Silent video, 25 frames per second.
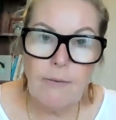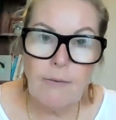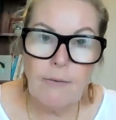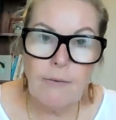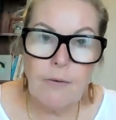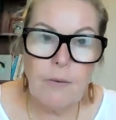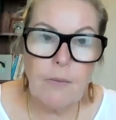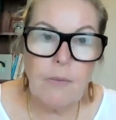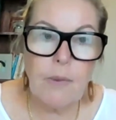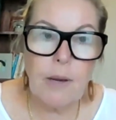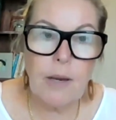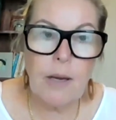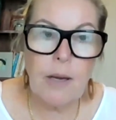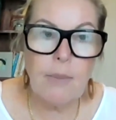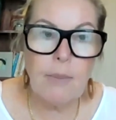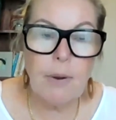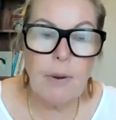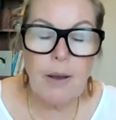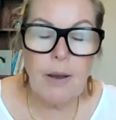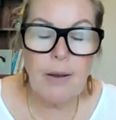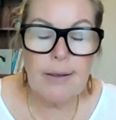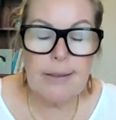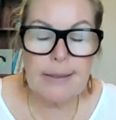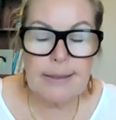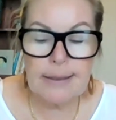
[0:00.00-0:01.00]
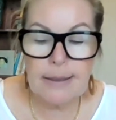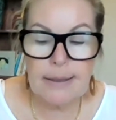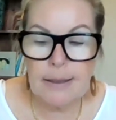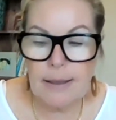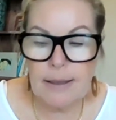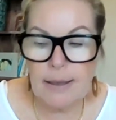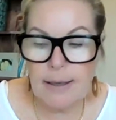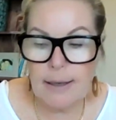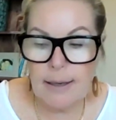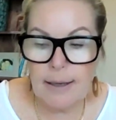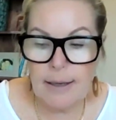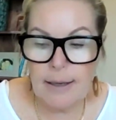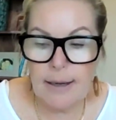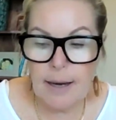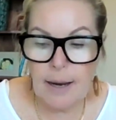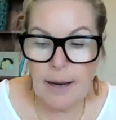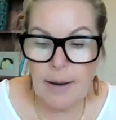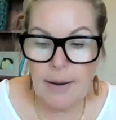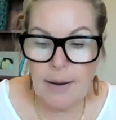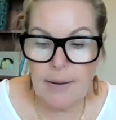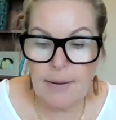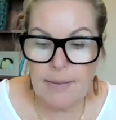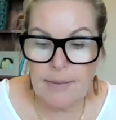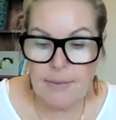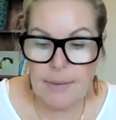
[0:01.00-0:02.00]
for me personally,
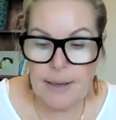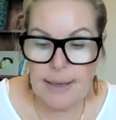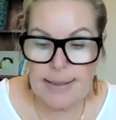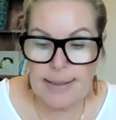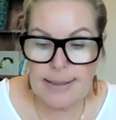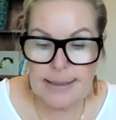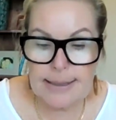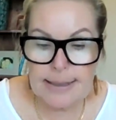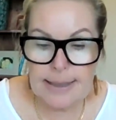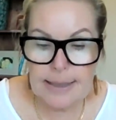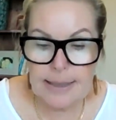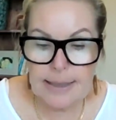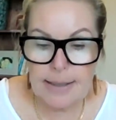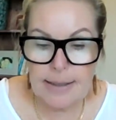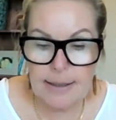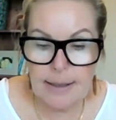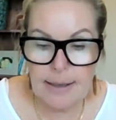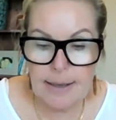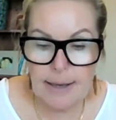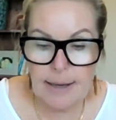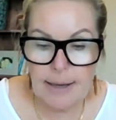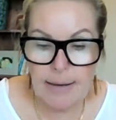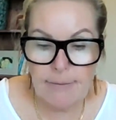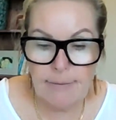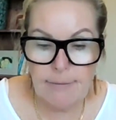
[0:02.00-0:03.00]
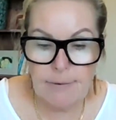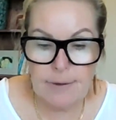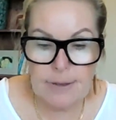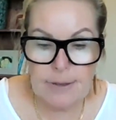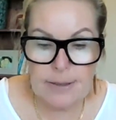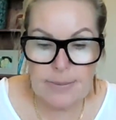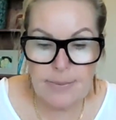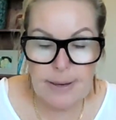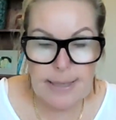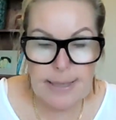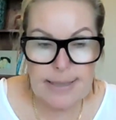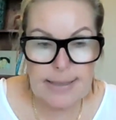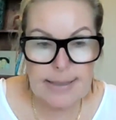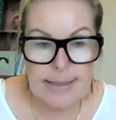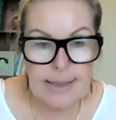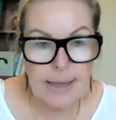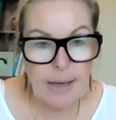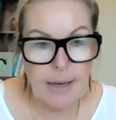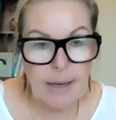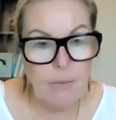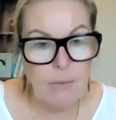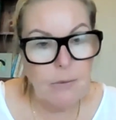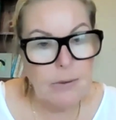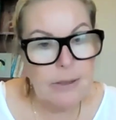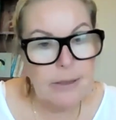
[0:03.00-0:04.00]
as I said, Everest Base
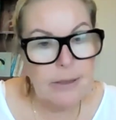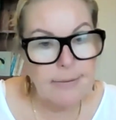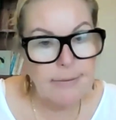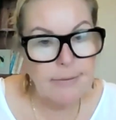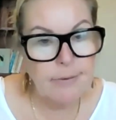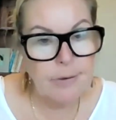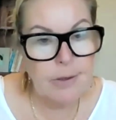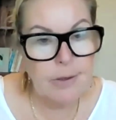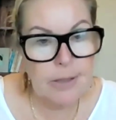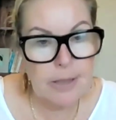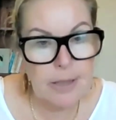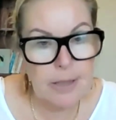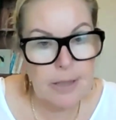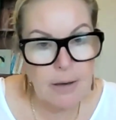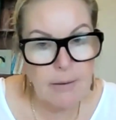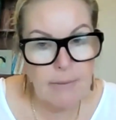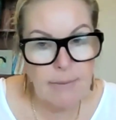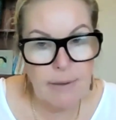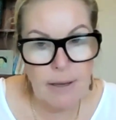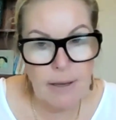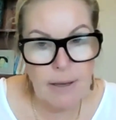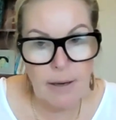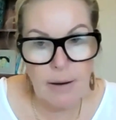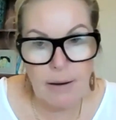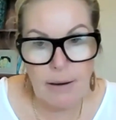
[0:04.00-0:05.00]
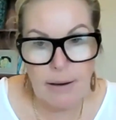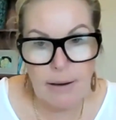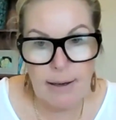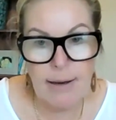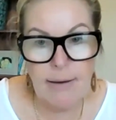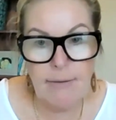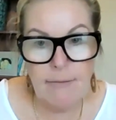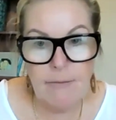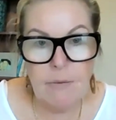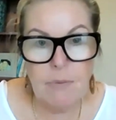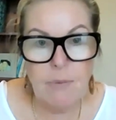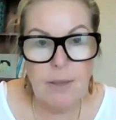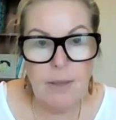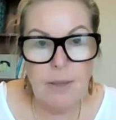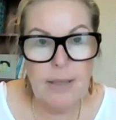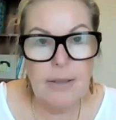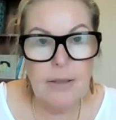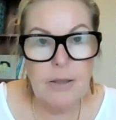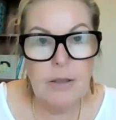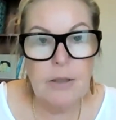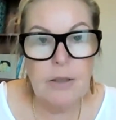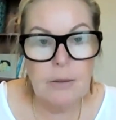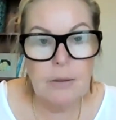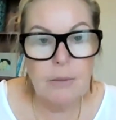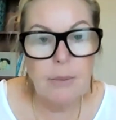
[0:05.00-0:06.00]
Camp was the first time that I'd ever been
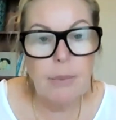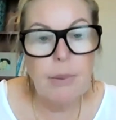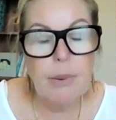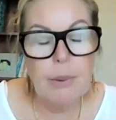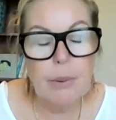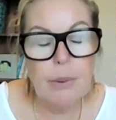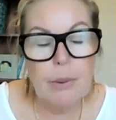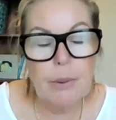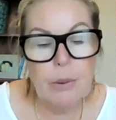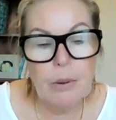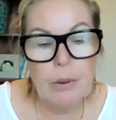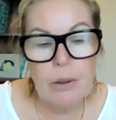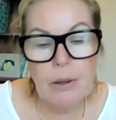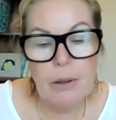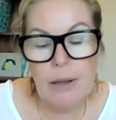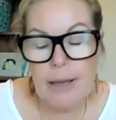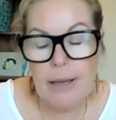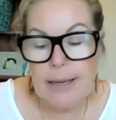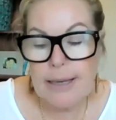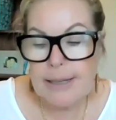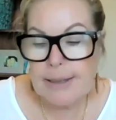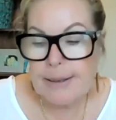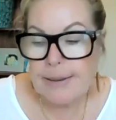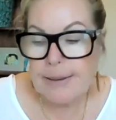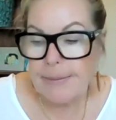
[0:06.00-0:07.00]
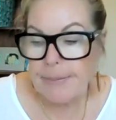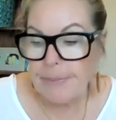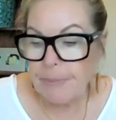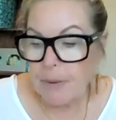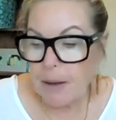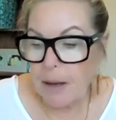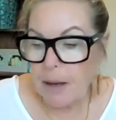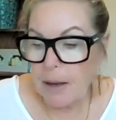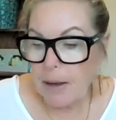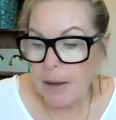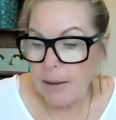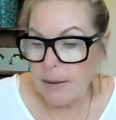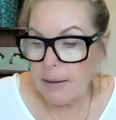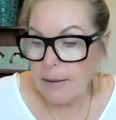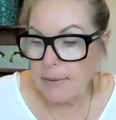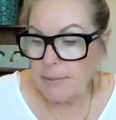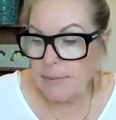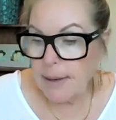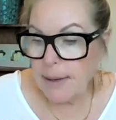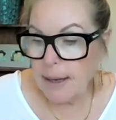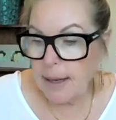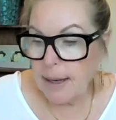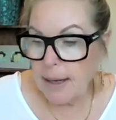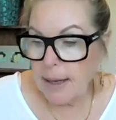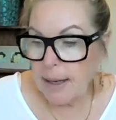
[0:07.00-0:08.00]
to Nepal.
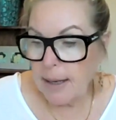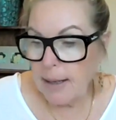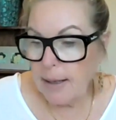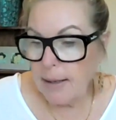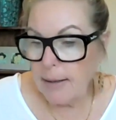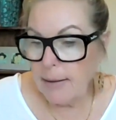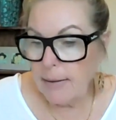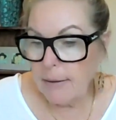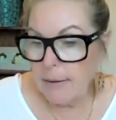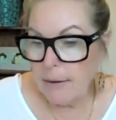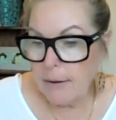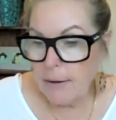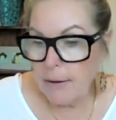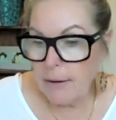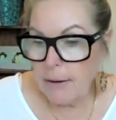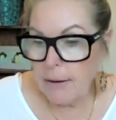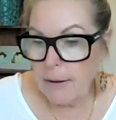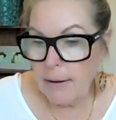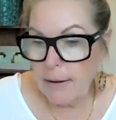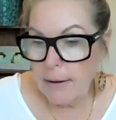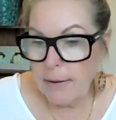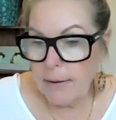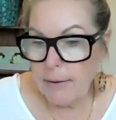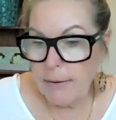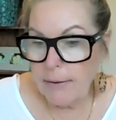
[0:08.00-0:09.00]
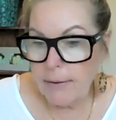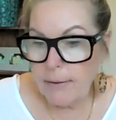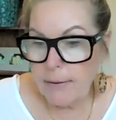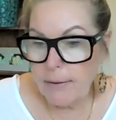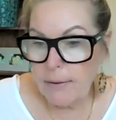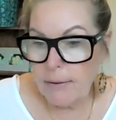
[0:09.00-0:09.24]
And I'd,